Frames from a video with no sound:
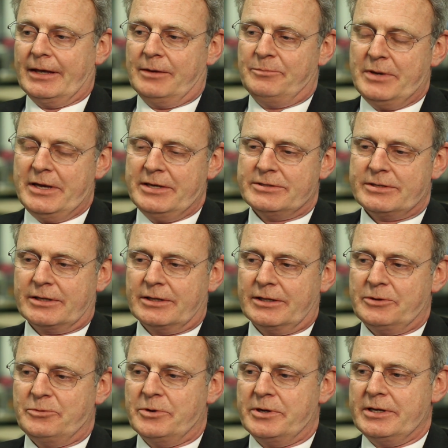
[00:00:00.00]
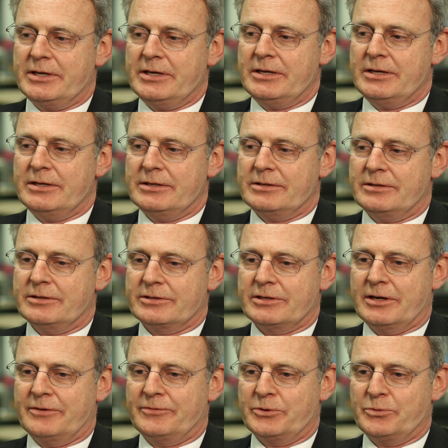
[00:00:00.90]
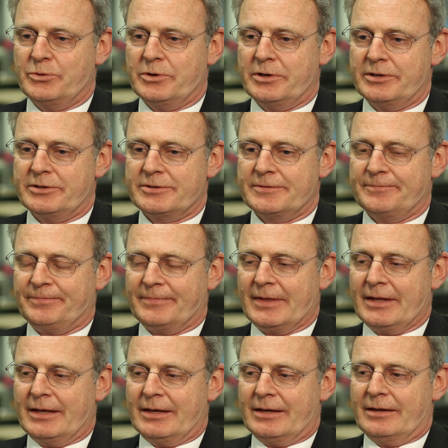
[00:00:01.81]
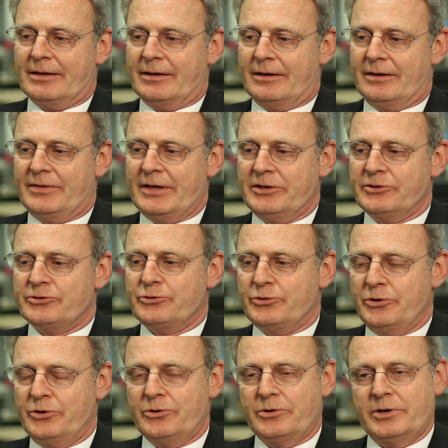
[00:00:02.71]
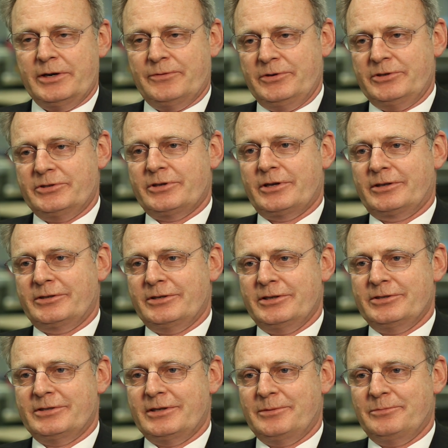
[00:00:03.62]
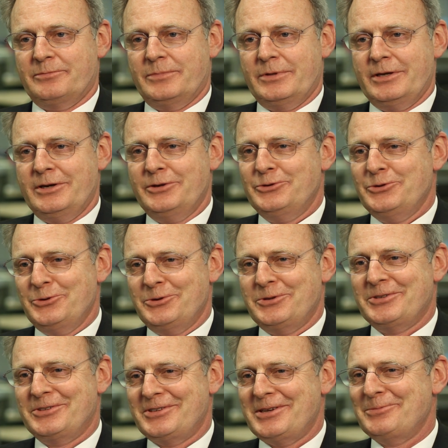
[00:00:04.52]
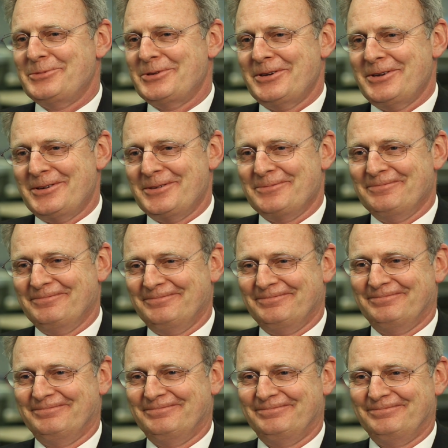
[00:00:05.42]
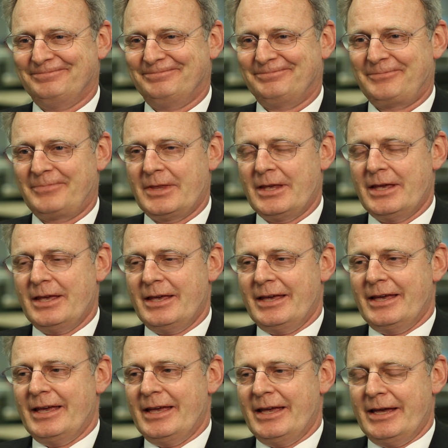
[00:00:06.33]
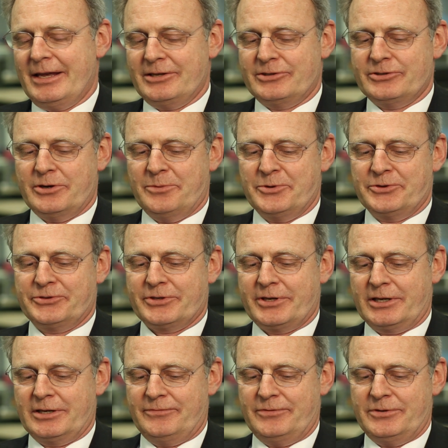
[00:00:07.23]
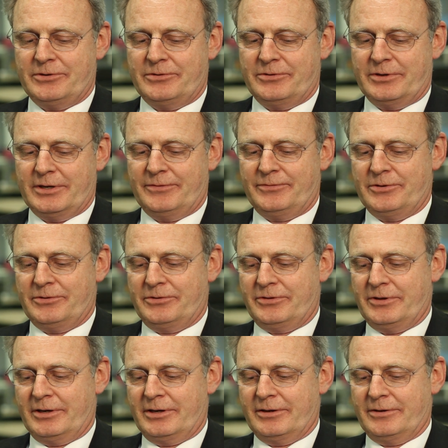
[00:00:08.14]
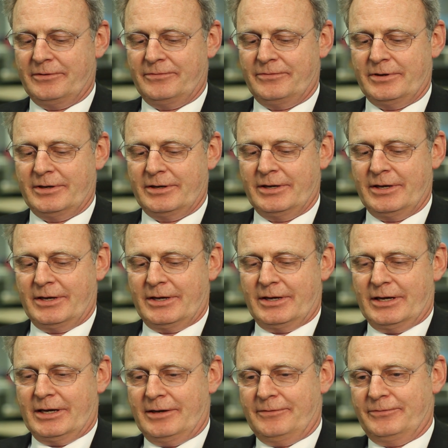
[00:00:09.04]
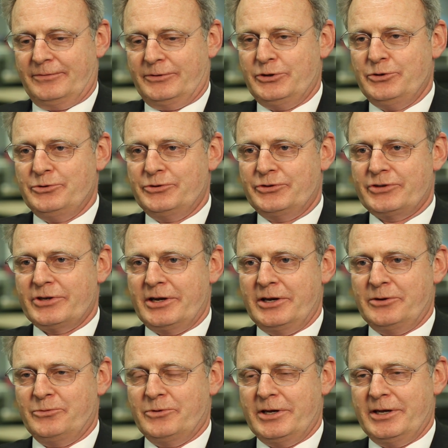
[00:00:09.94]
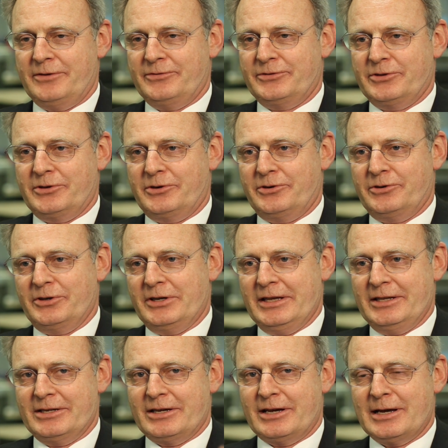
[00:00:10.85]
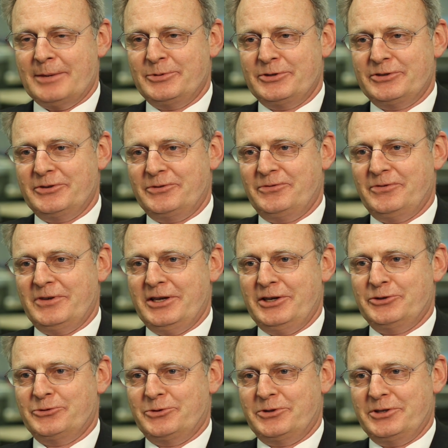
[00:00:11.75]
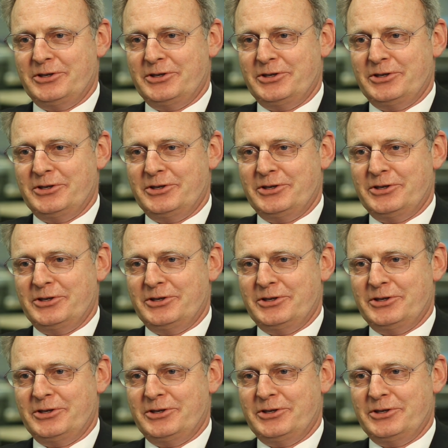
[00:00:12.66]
And basically what he discovered was, that's true and every stock does that, but they don't do it at the same time. And it's almost like if you think of two sine waves that are in opposite phase